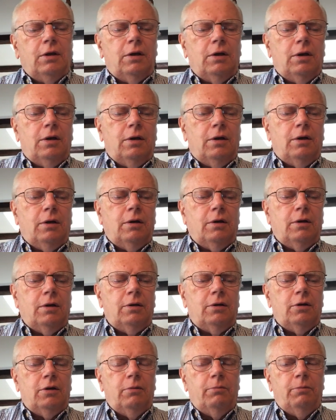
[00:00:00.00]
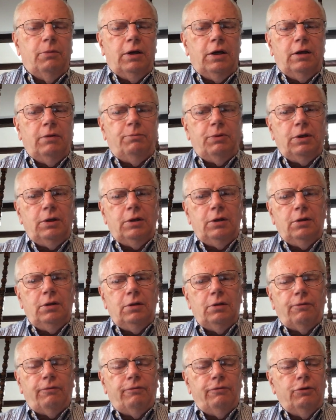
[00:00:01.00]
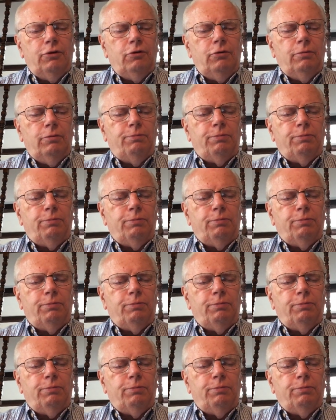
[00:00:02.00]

Uh, there may be a few